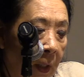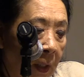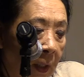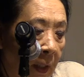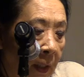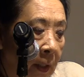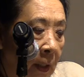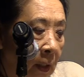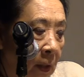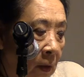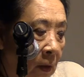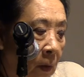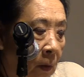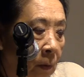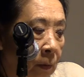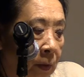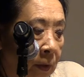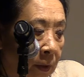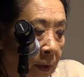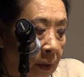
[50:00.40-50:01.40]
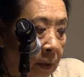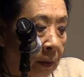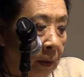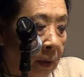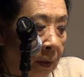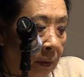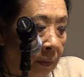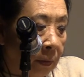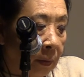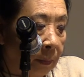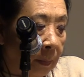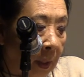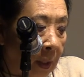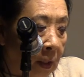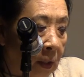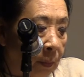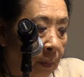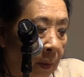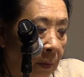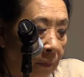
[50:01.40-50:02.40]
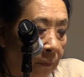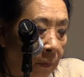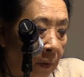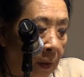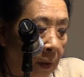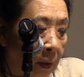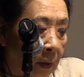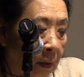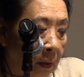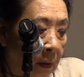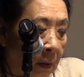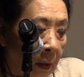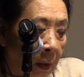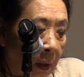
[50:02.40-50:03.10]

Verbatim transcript: eating cold cereal that makes me fart,